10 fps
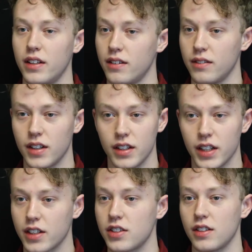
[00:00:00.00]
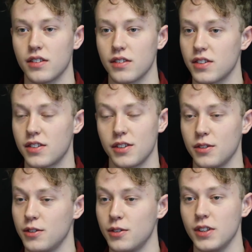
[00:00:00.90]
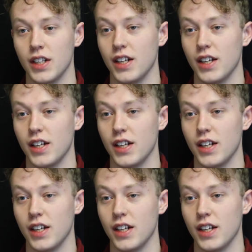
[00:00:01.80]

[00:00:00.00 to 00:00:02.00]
and addictions to